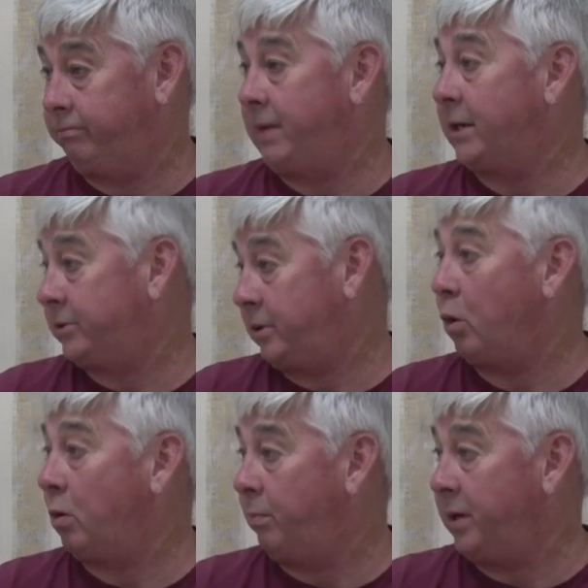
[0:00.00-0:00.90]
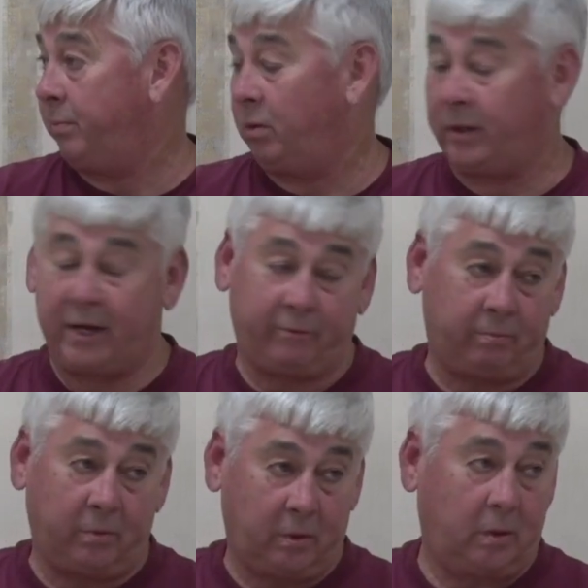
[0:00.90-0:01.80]
by local people and have
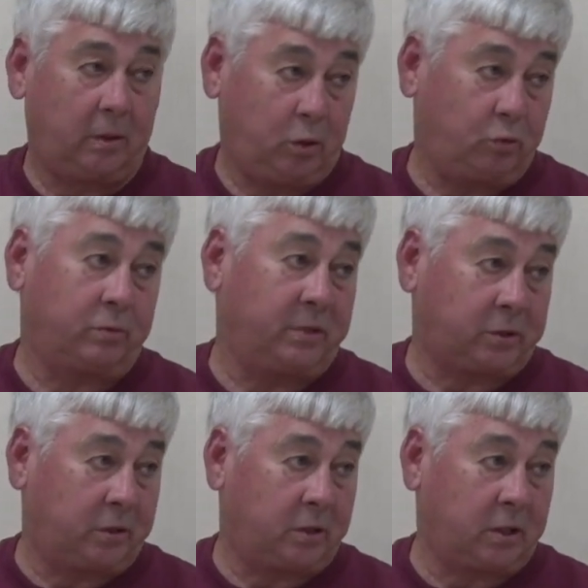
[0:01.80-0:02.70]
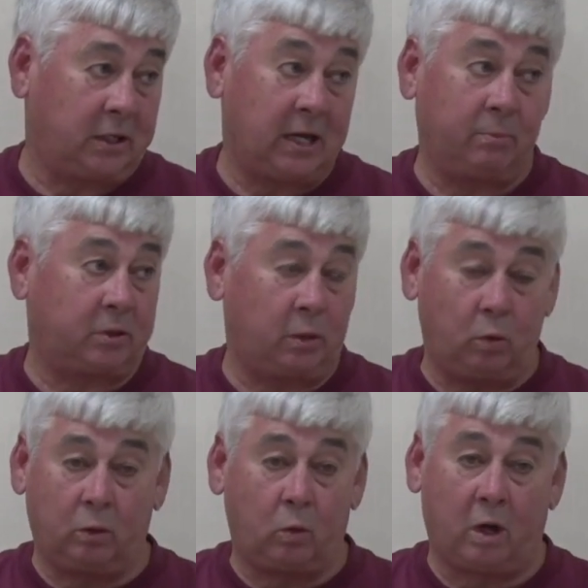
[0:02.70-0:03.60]
them use the Miss Kentucky name, but they
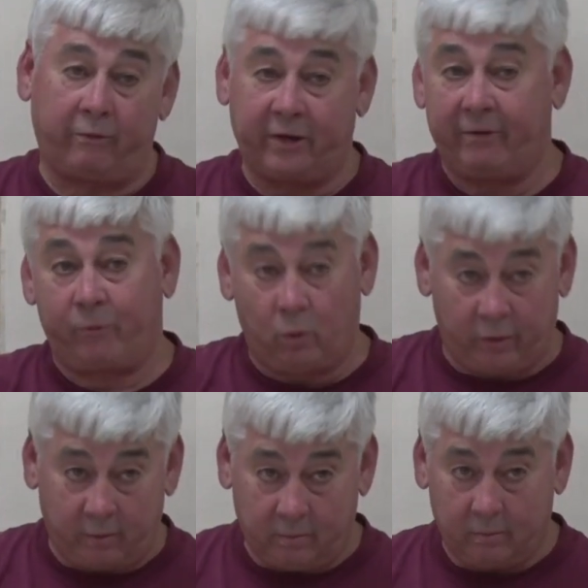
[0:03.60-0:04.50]
wouldn't qualify for the